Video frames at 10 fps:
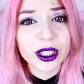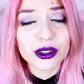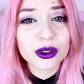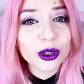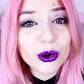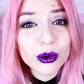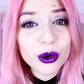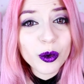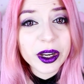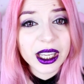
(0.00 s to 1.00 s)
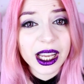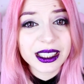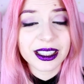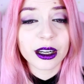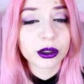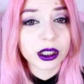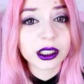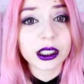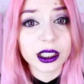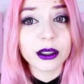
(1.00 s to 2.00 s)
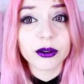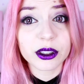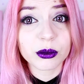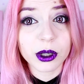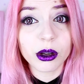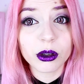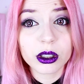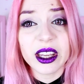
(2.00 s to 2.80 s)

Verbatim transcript: that's so cool when guys are alternative as well.